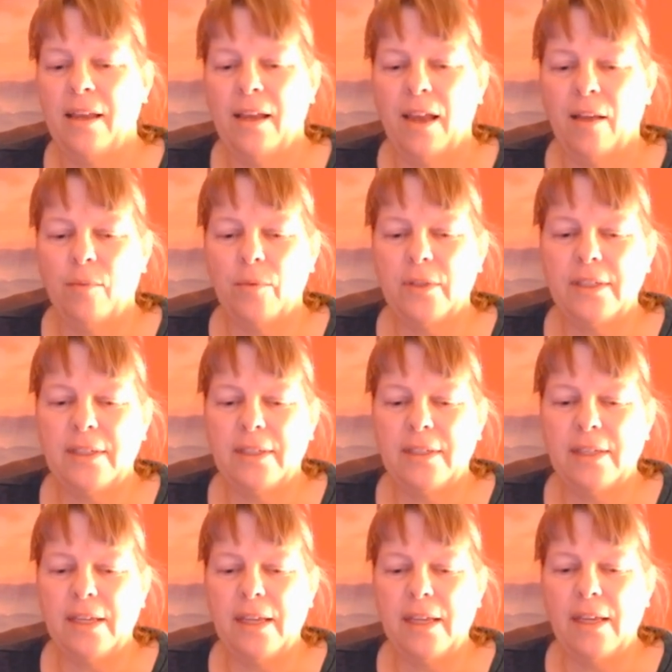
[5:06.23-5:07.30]
and we'll
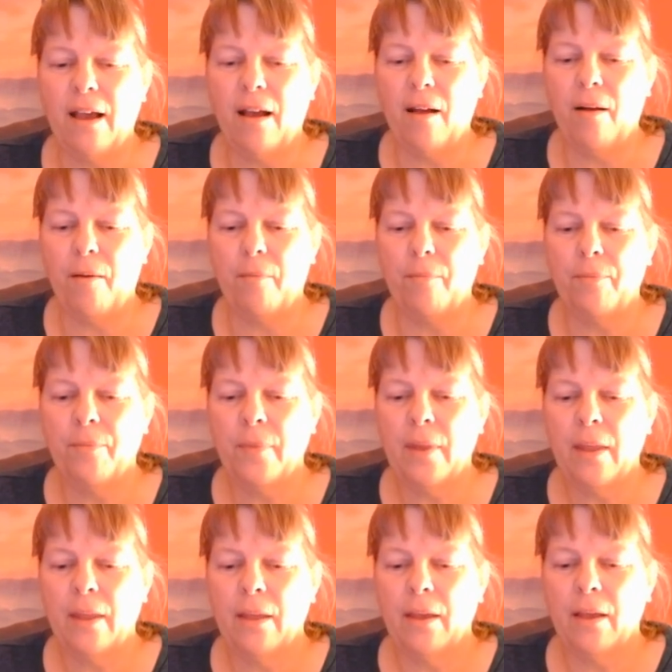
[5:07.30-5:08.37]
see,
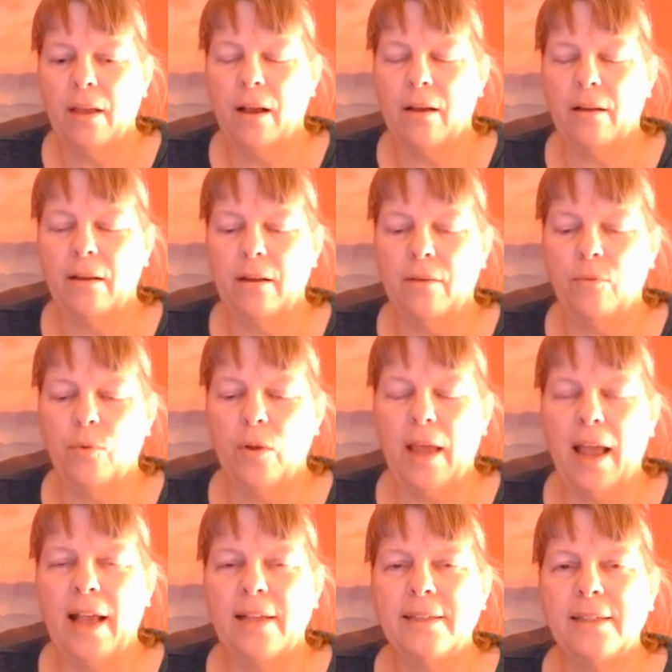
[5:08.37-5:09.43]
we'll
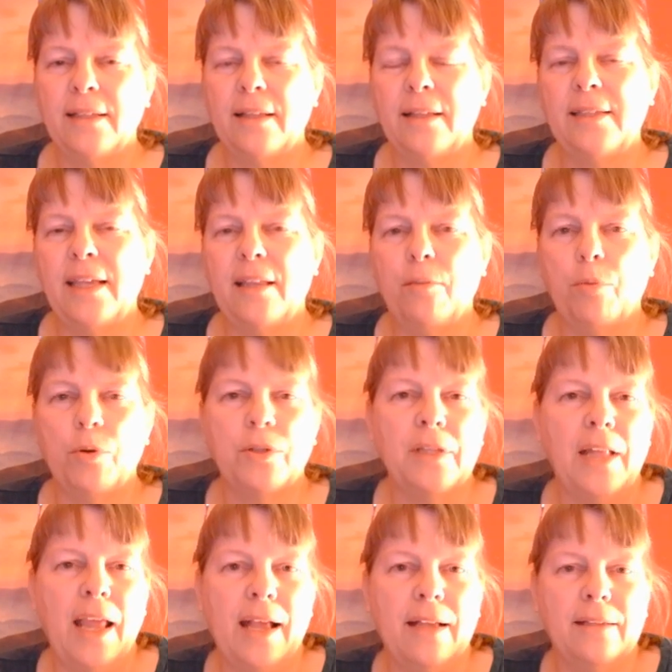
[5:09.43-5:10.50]
ask, let's say the person
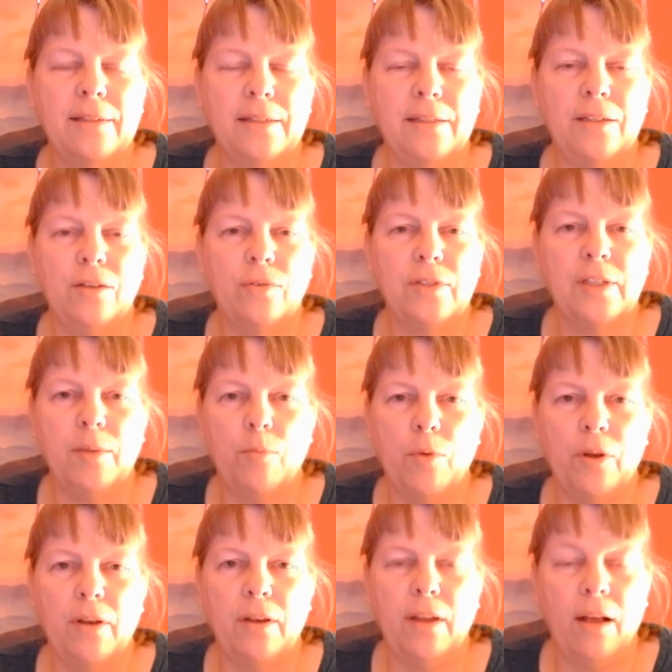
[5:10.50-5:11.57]
has,
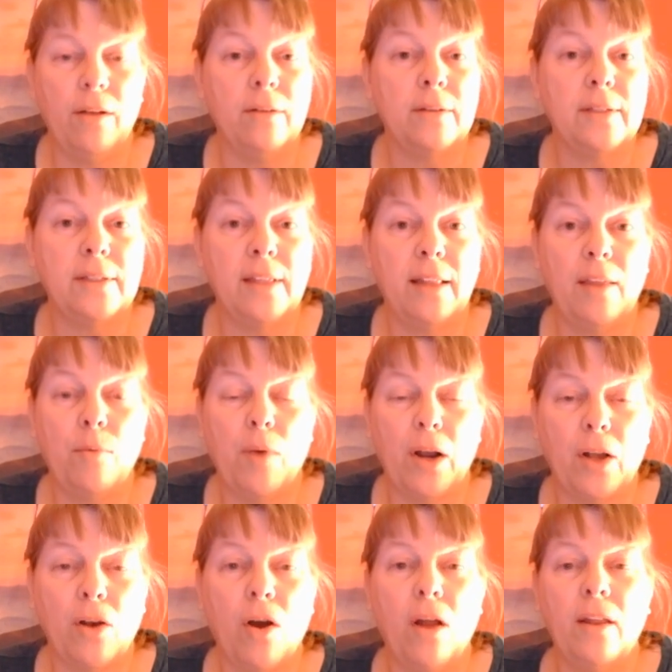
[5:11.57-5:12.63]
someone else that they want
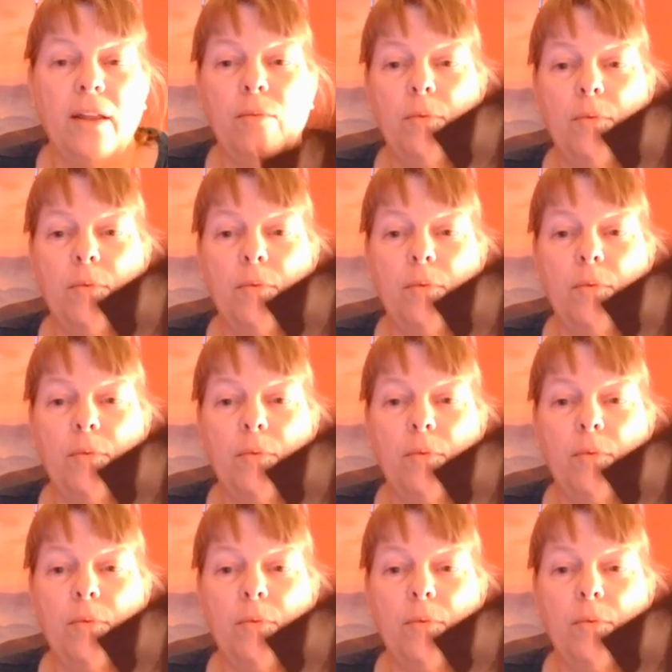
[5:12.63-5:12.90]
to call in, and we'll